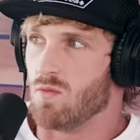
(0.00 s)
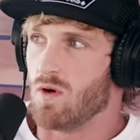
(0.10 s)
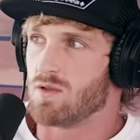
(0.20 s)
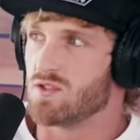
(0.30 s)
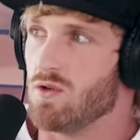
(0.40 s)

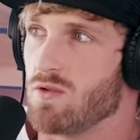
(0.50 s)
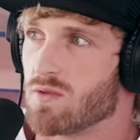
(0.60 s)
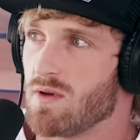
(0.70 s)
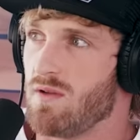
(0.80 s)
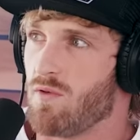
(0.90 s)
one, two,
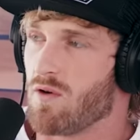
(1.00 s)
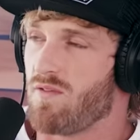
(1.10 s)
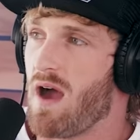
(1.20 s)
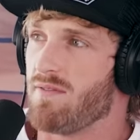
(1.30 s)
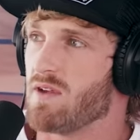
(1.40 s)
three, four,
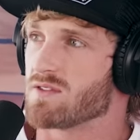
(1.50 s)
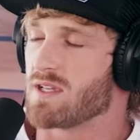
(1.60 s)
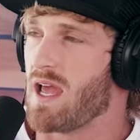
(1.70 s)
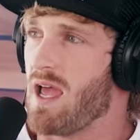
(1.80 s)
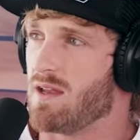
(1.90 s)
five years
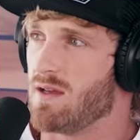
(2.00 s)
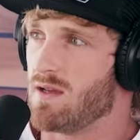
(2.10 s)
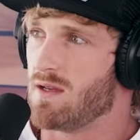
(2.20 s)
ahead.